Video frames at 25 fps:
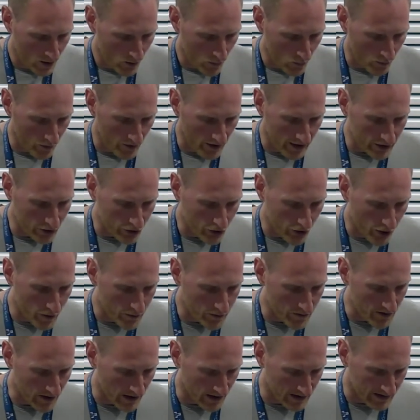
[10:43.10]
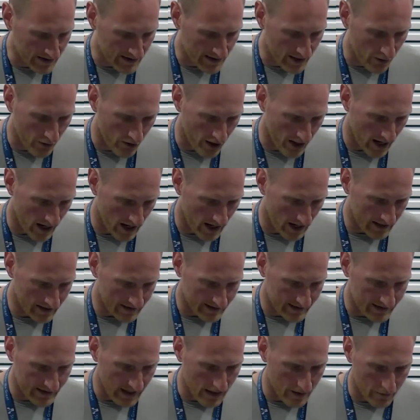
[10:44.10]
Well, they chose Assyria
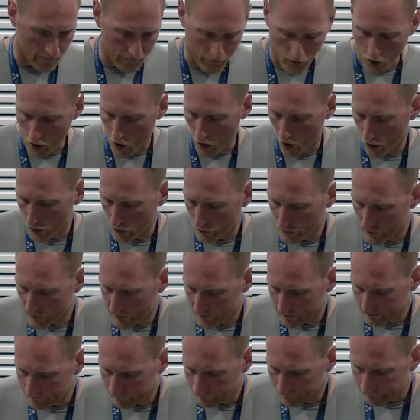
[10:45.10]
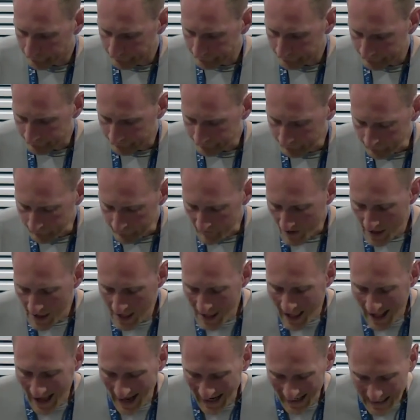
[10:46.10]
instead of God.
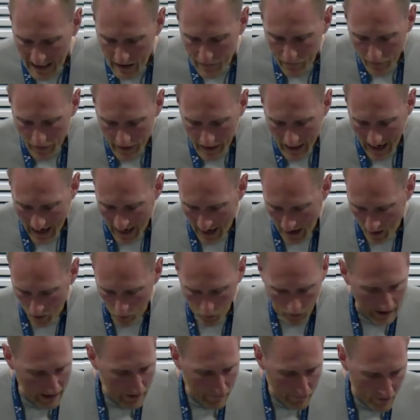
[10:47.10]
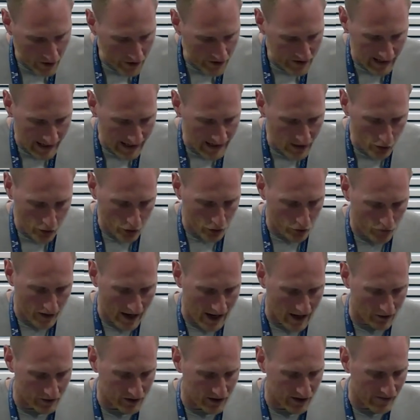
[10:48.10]
And even now, even as they look
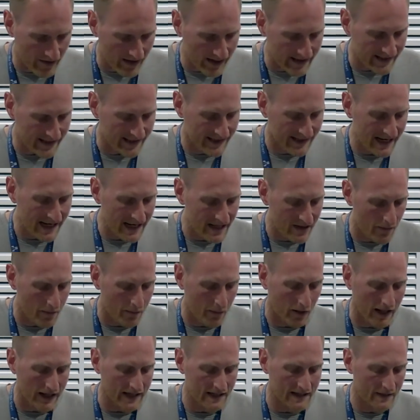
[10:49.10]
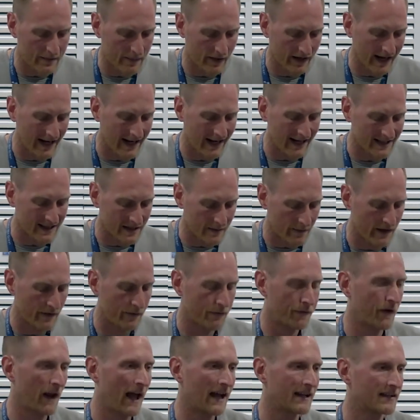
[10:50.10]
around and they see the place beginning to be
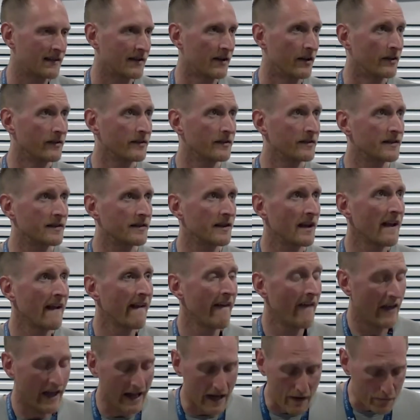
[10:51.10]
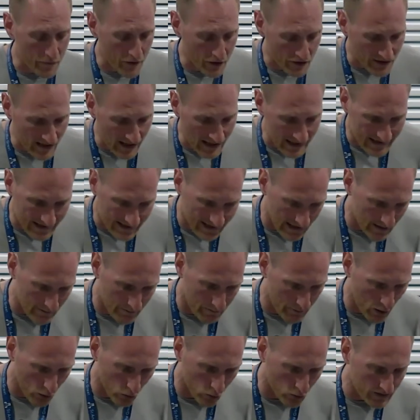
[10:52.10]
flattened, even as they see
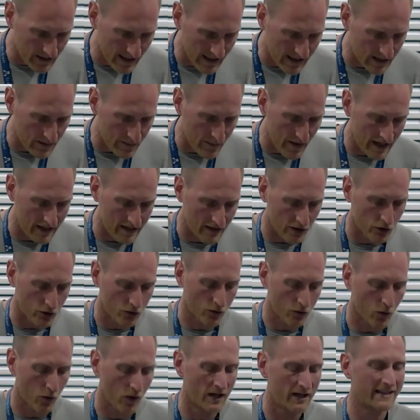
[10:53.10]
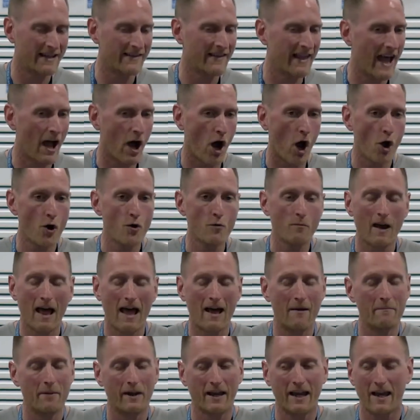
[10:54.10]
buildings being destroyed and their
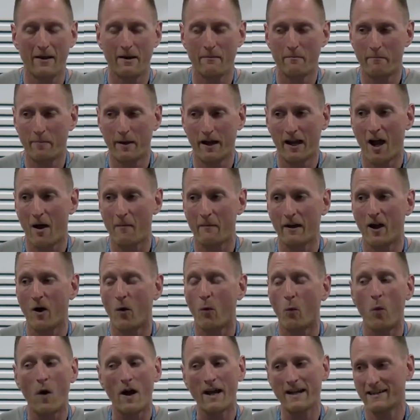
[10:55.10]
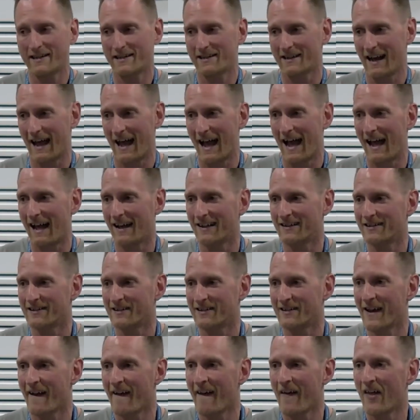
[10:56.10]
homeland becoming a
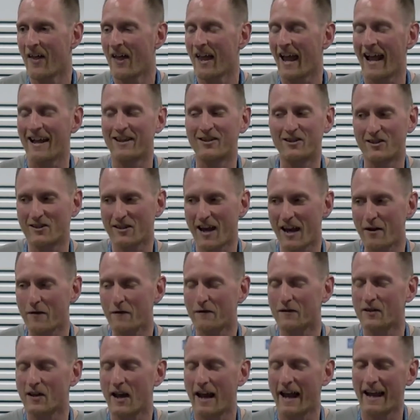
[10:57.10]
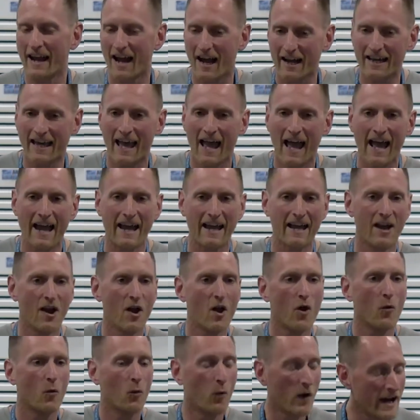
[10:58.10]
wasteland, instead of saying, okay,
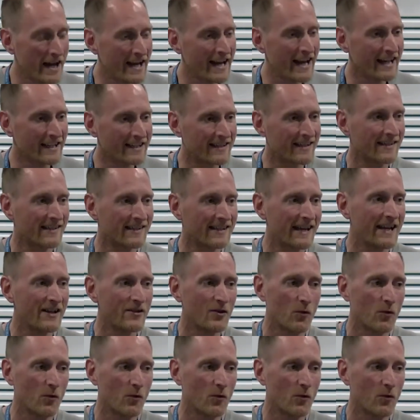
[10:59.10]
we need to see